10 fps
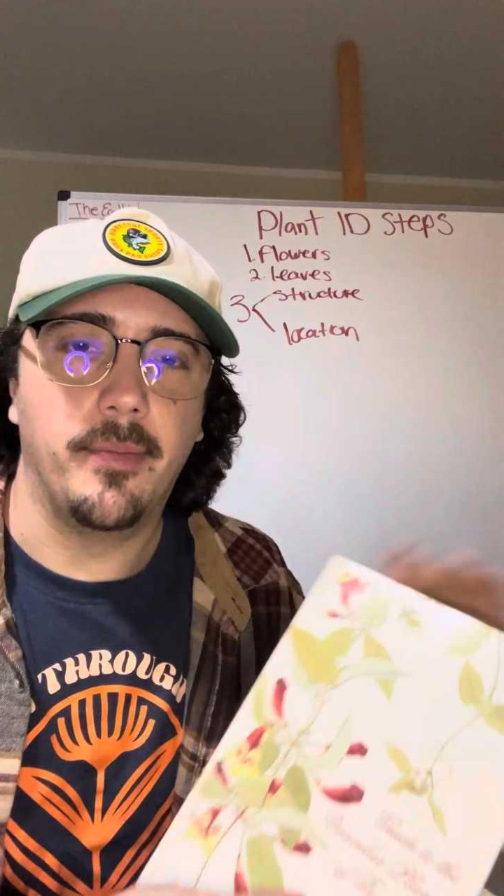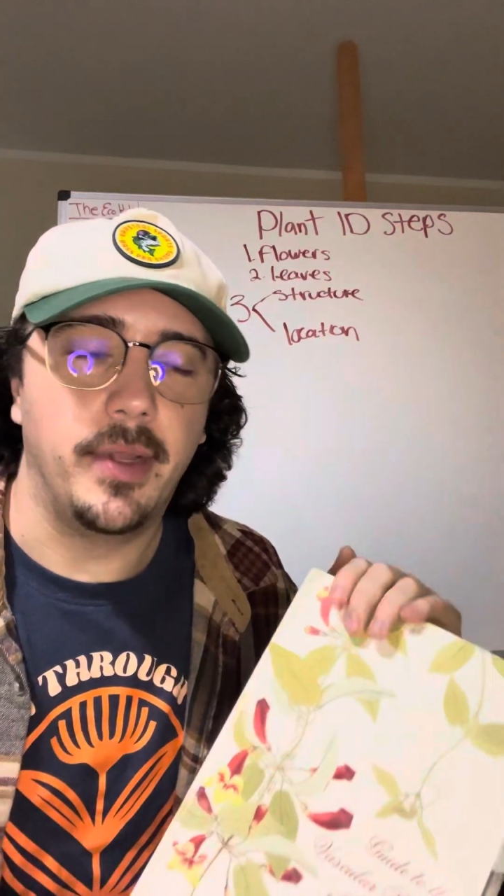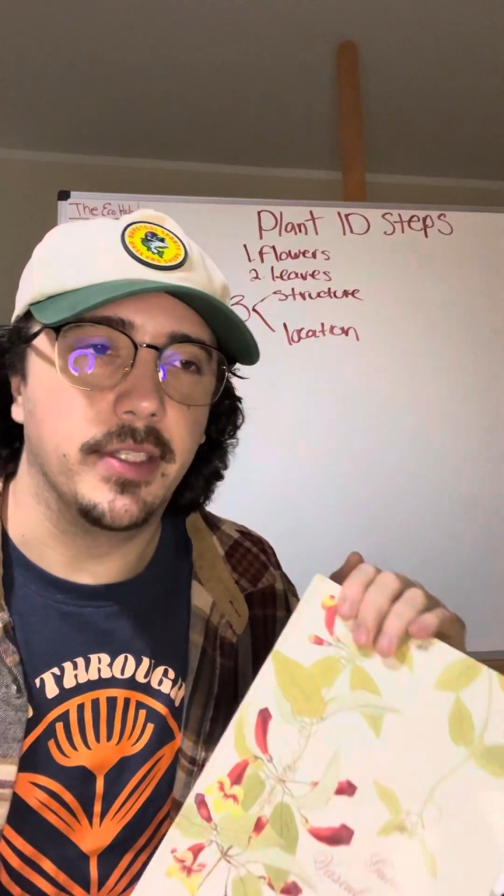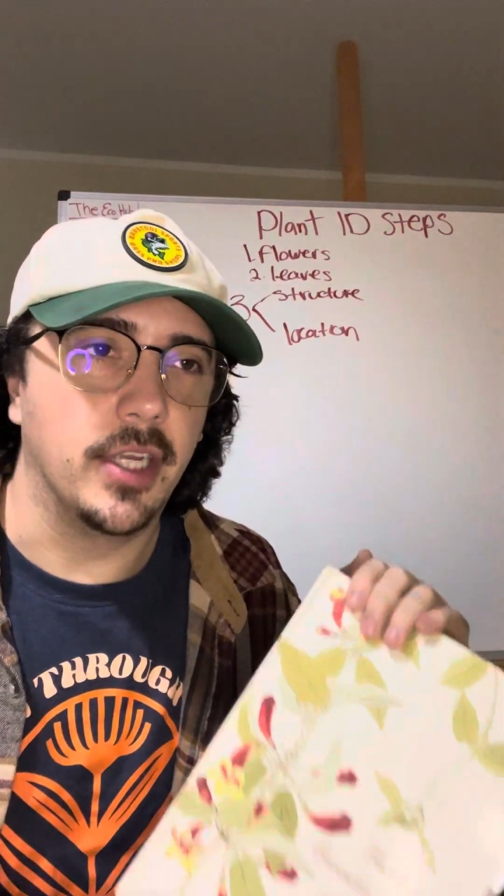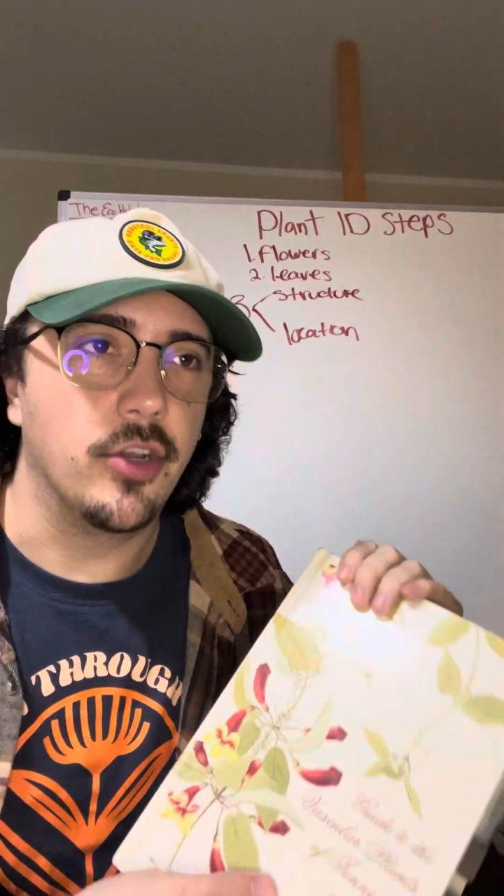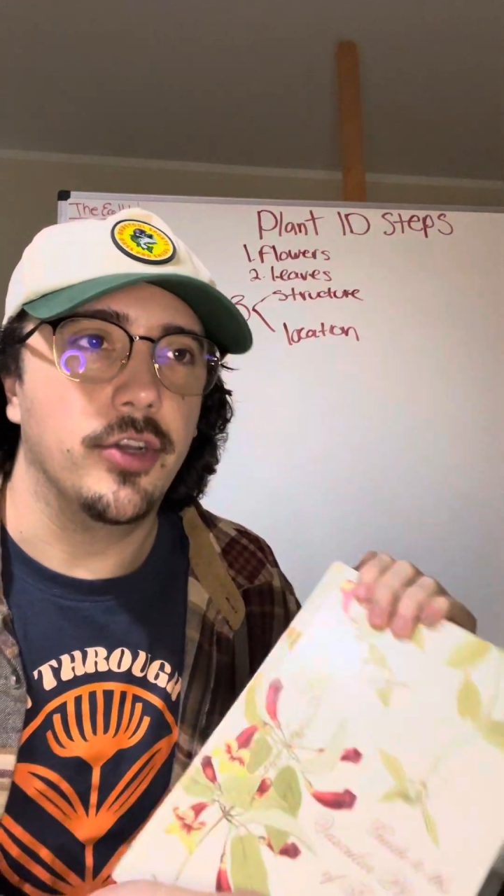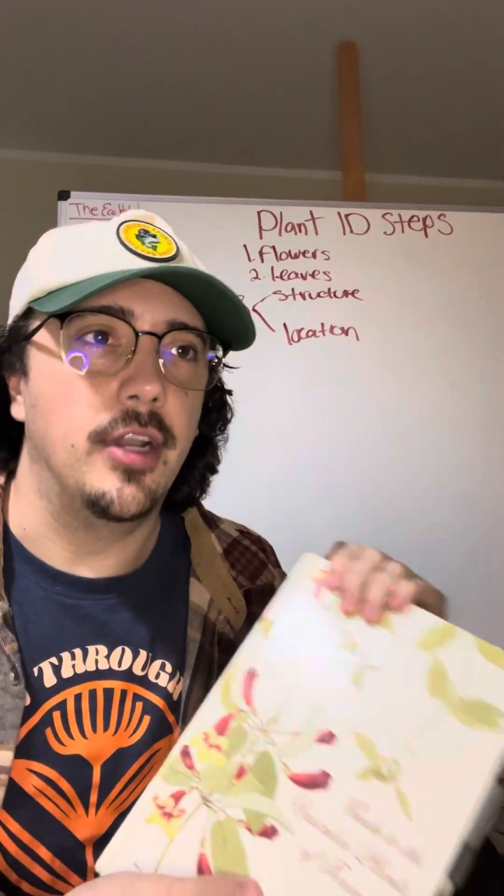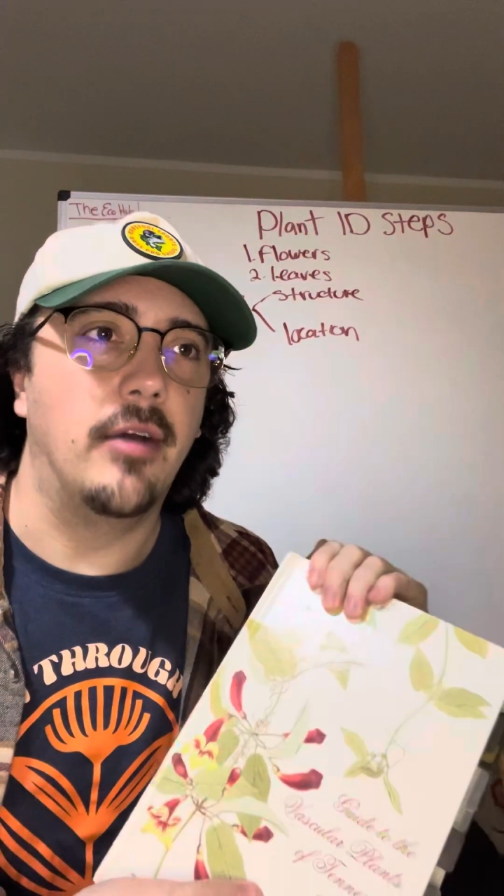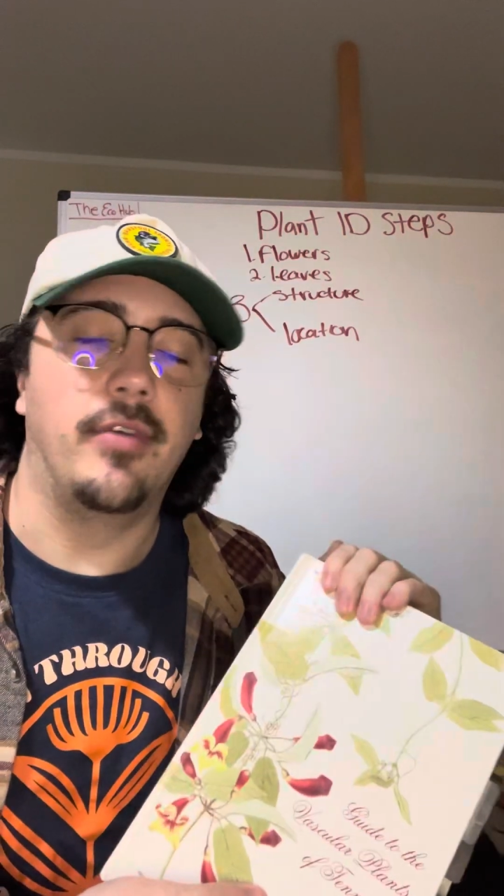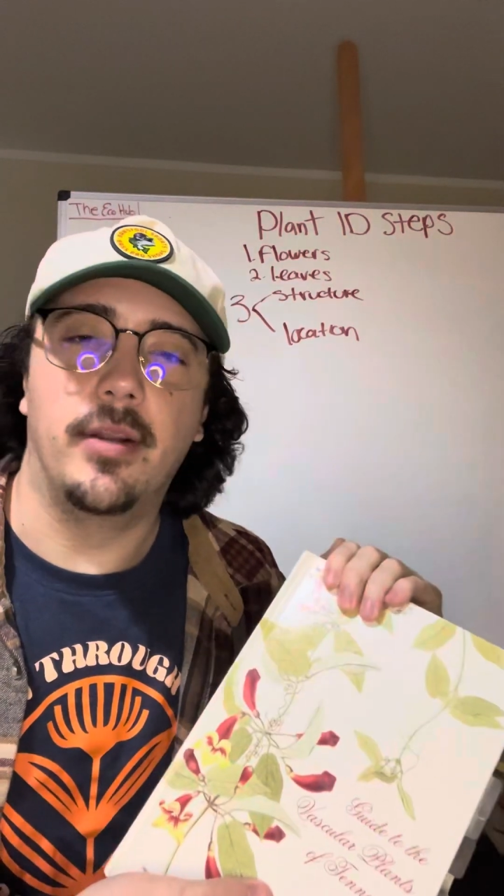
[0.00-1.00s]
because I could
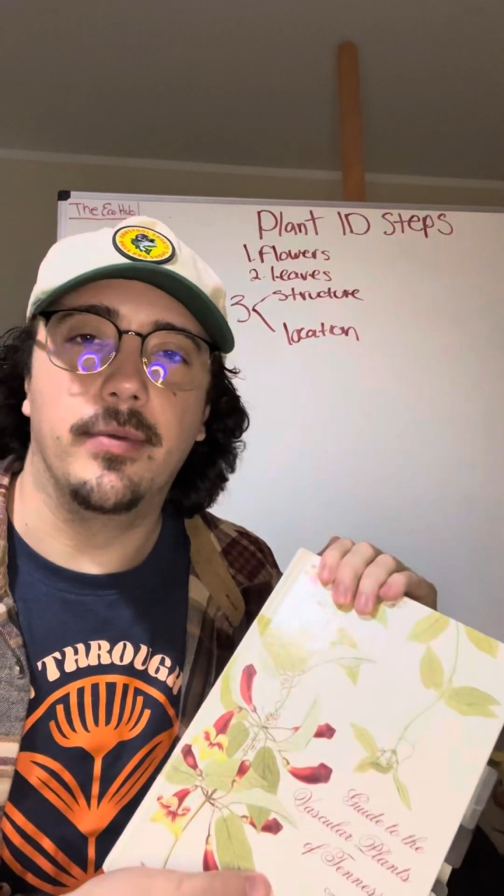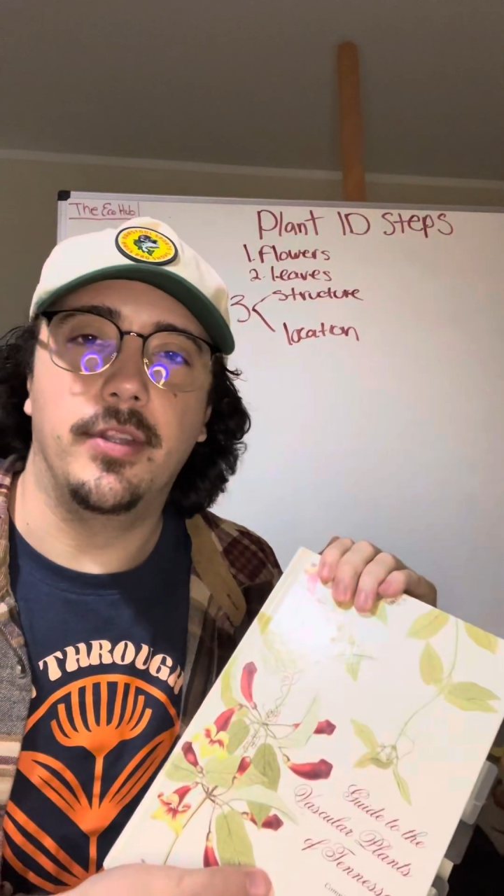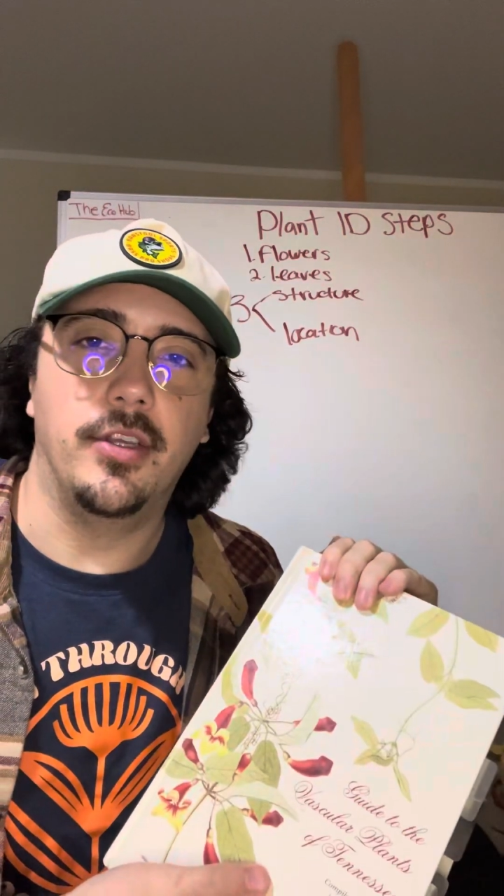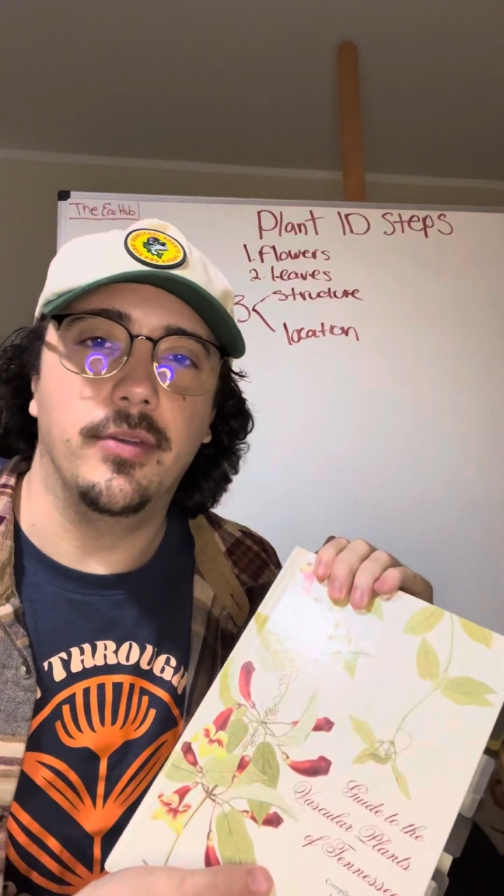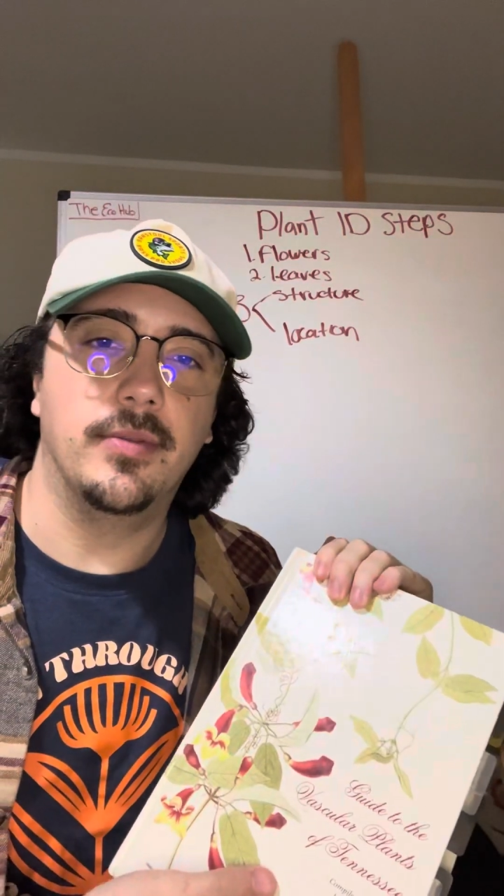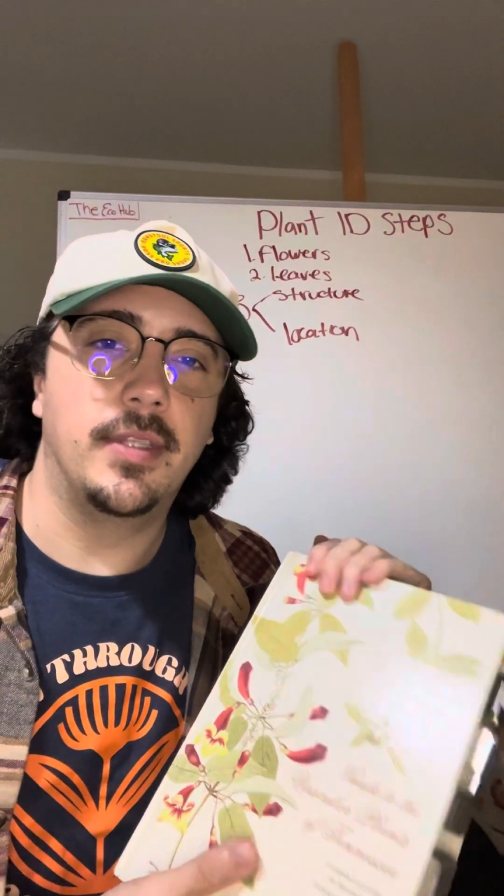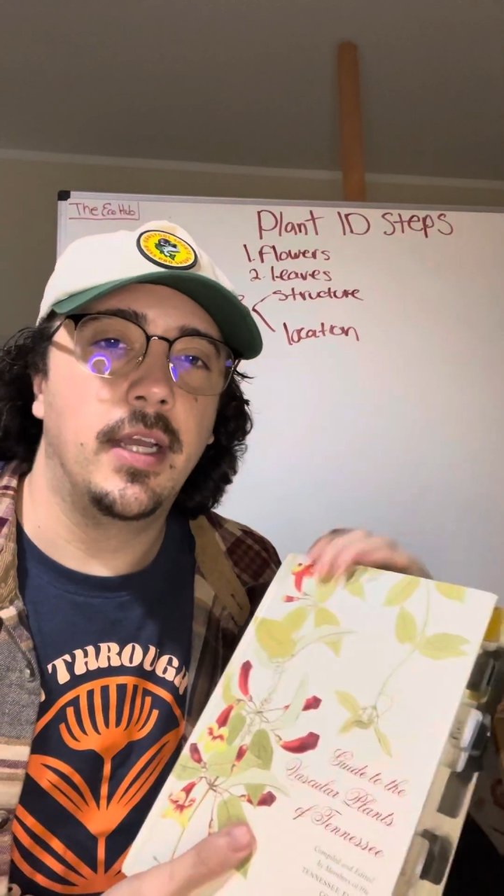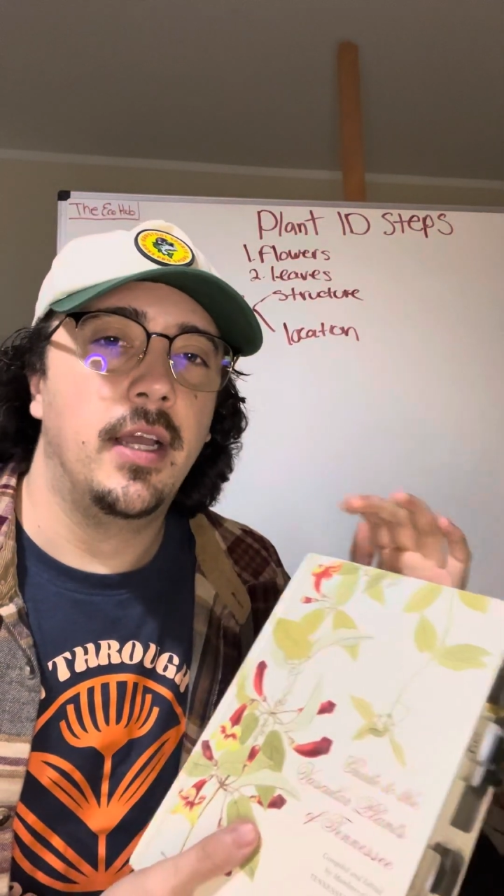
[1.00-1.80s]
not find one used.